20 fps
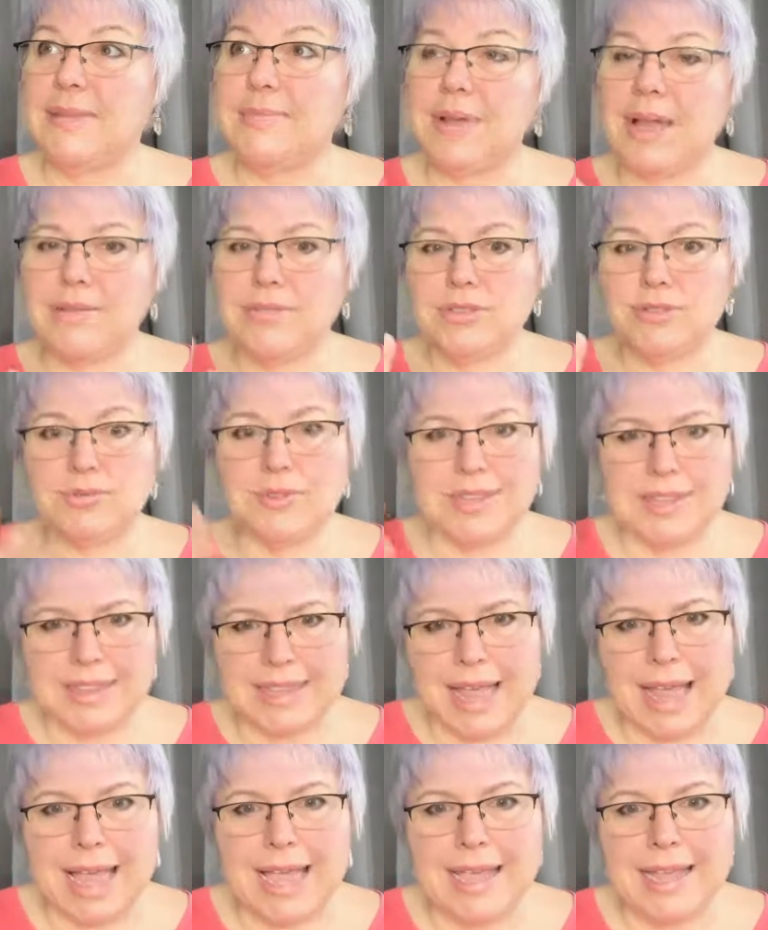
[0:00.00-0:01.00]
I was
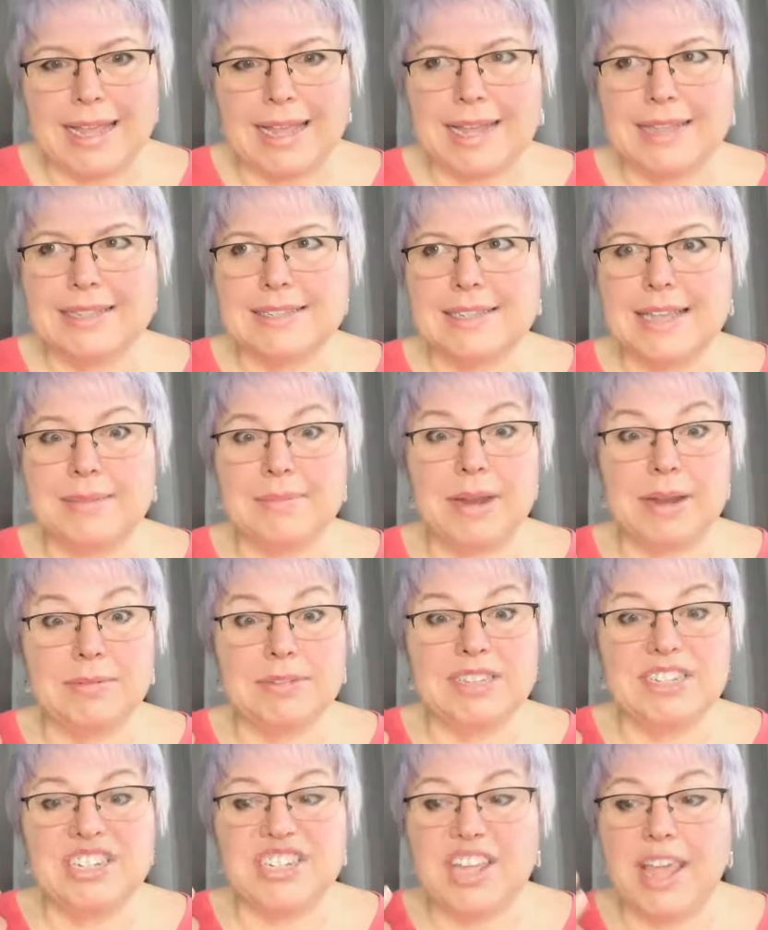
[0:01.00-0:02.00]
relying on Sam, and I
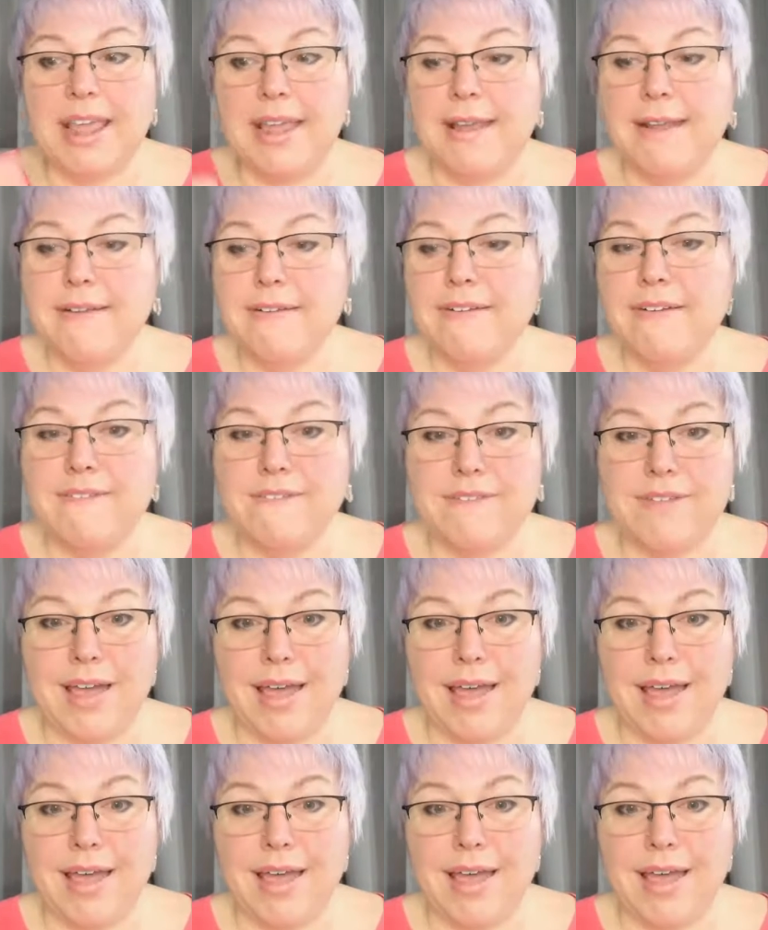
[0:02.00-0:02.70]
was terrified